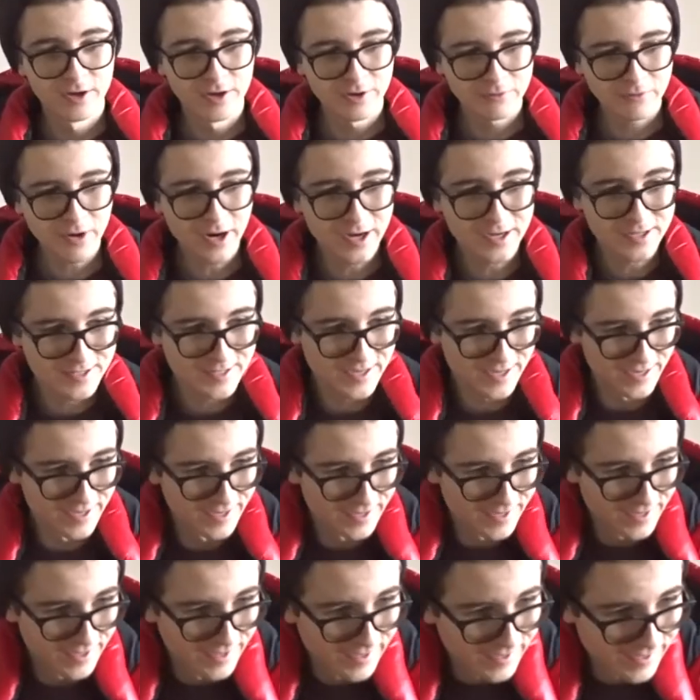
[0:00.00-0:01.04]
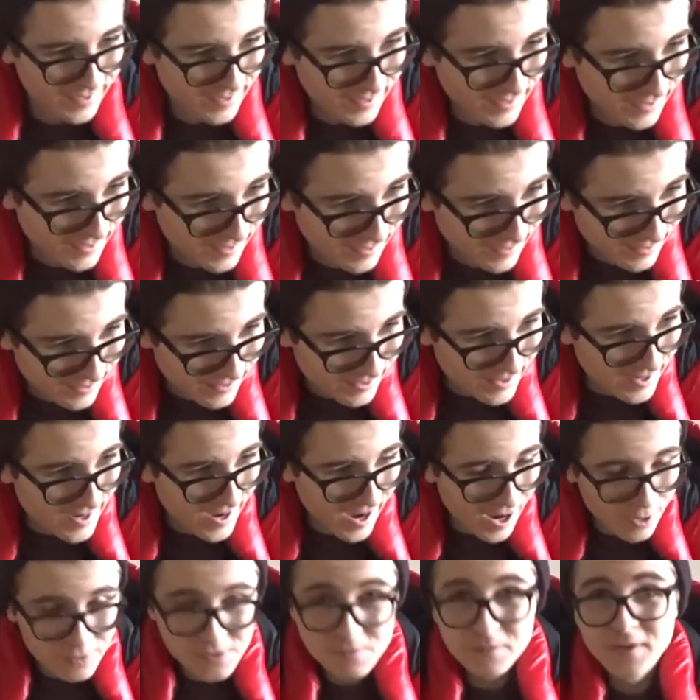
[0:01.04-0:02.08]
Right,
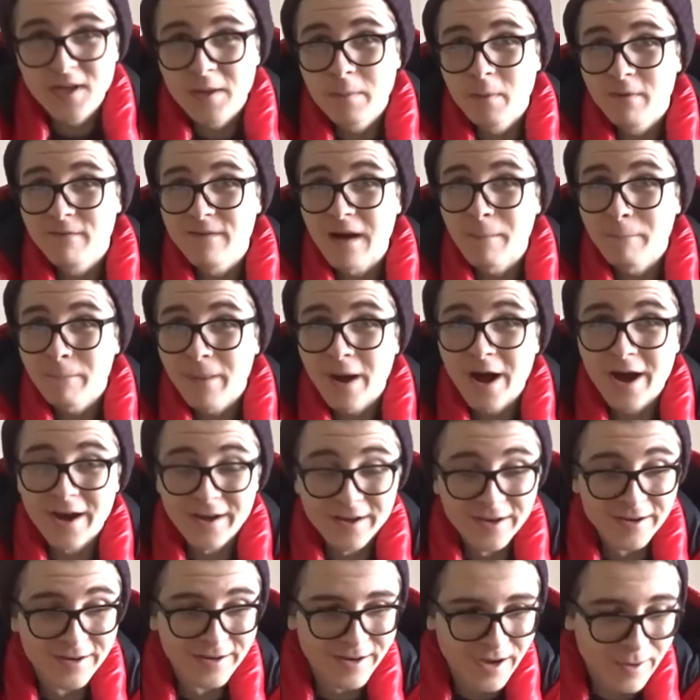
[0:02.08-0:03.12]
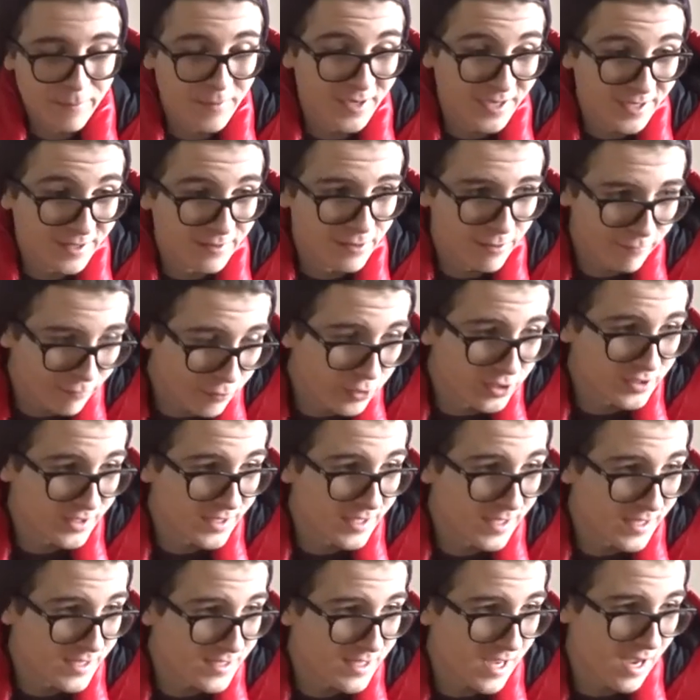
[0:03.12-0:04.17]
how to become a vampire. I mean, the first
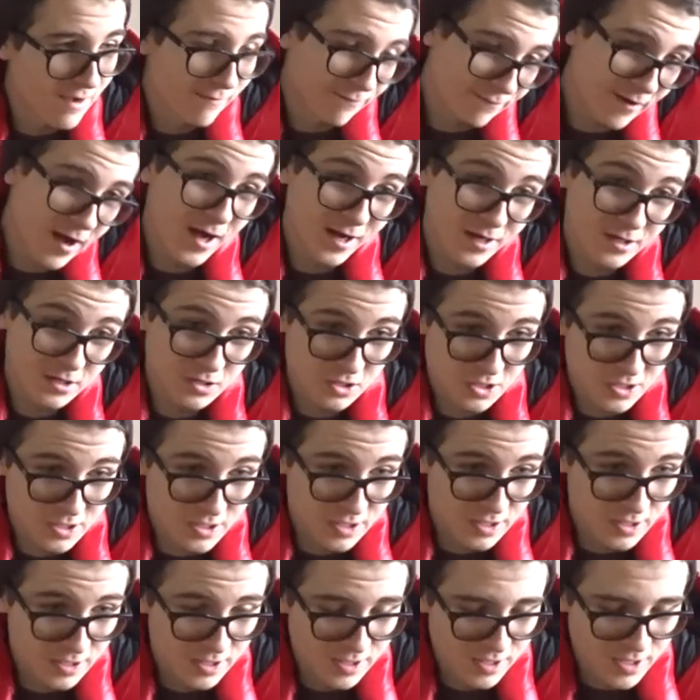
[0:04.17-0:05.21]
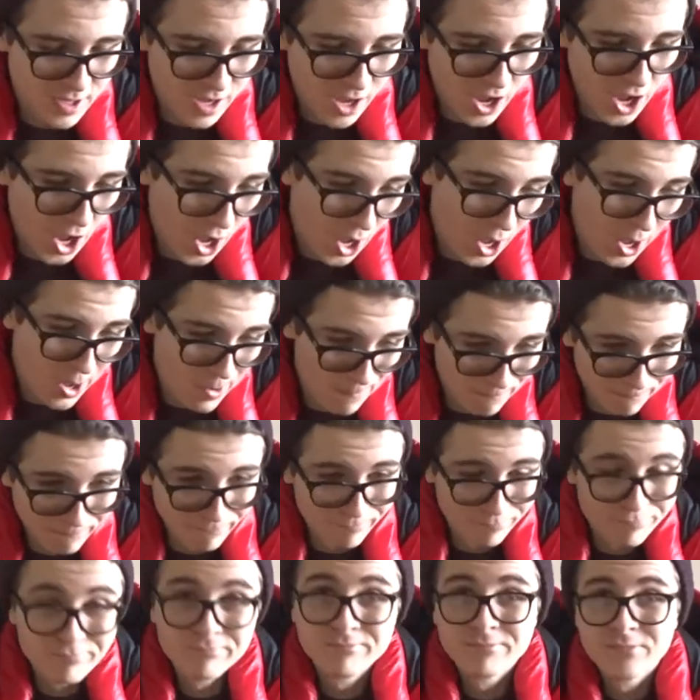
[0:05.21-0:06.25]
thing is to have fangs.
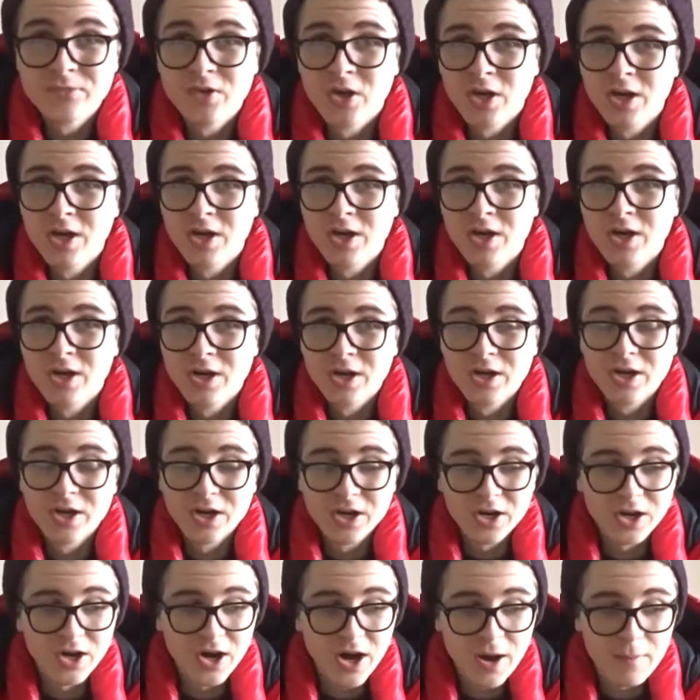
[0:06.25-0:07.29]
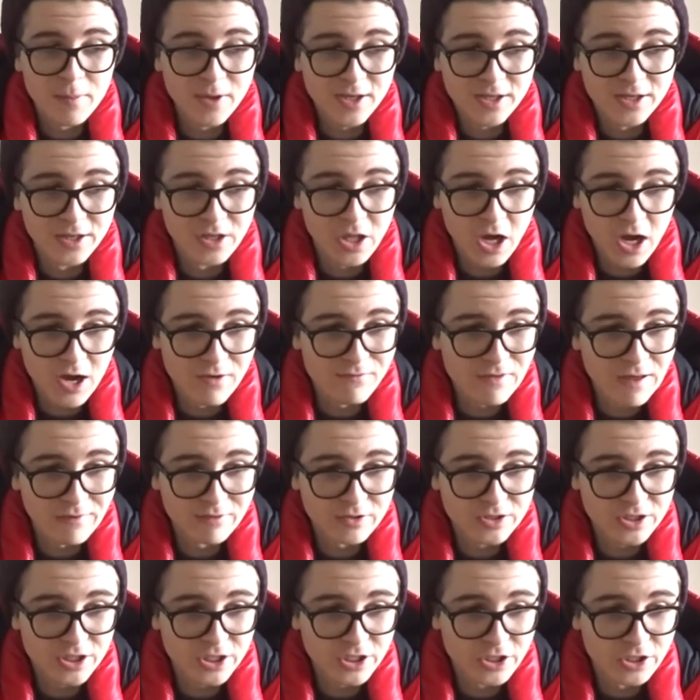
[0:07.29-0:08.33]
I've never
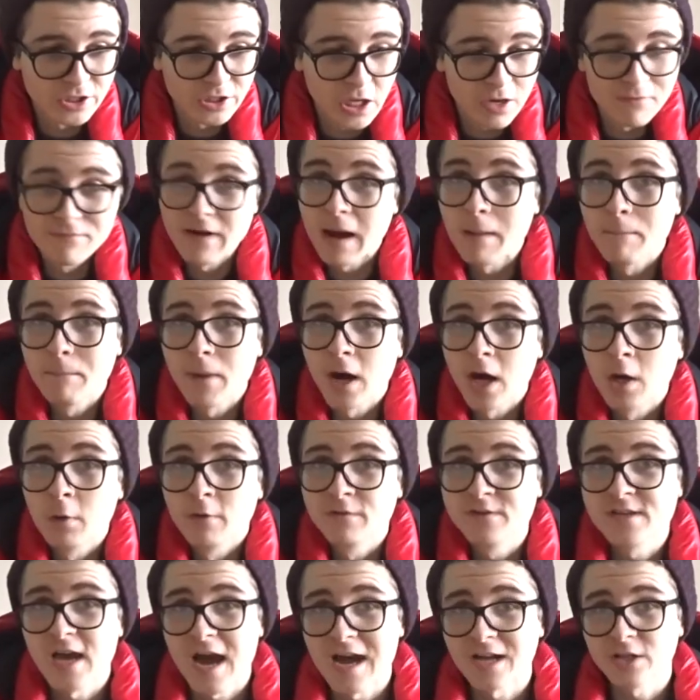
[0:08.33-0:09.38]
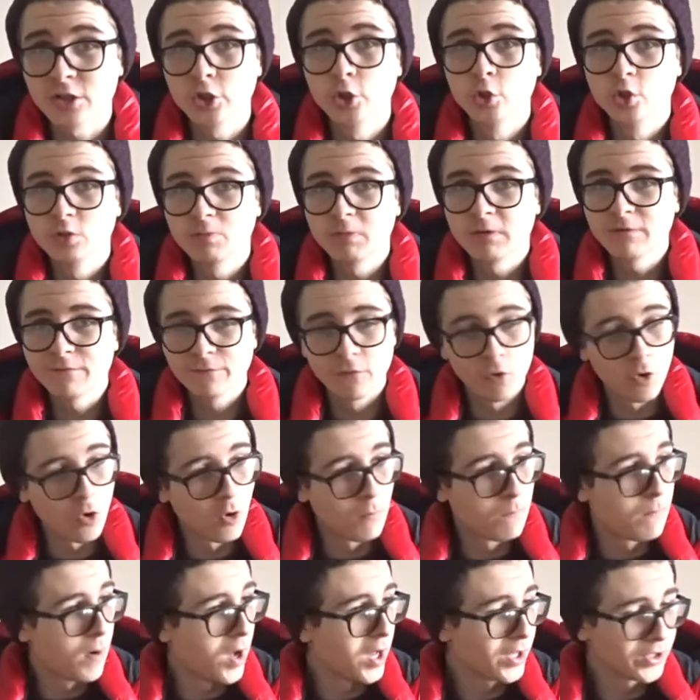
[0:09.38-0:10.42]
seen a vampire with tattoos
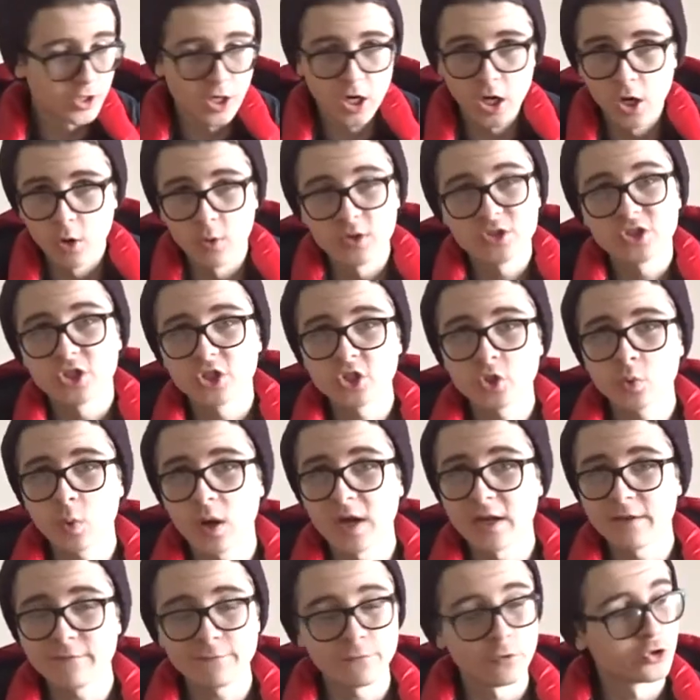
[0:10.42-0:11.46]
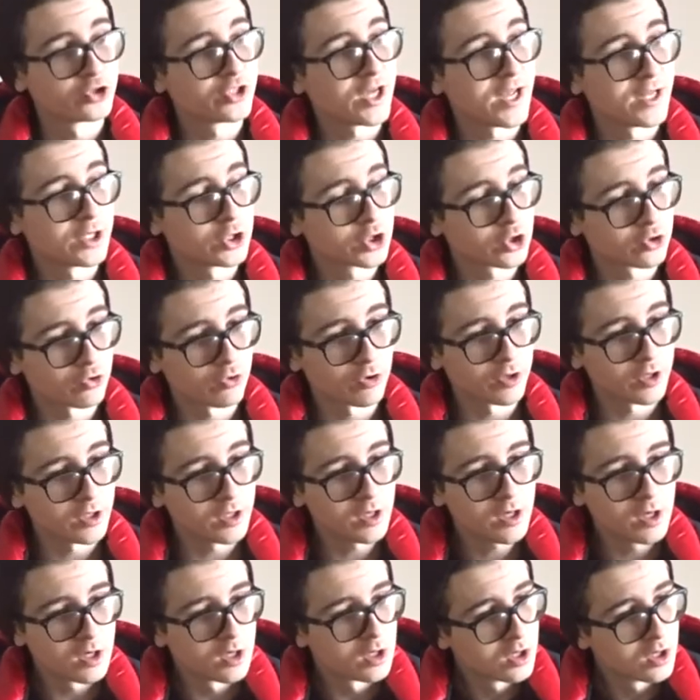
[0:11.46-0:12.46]
before, but you know, it's the 21st century.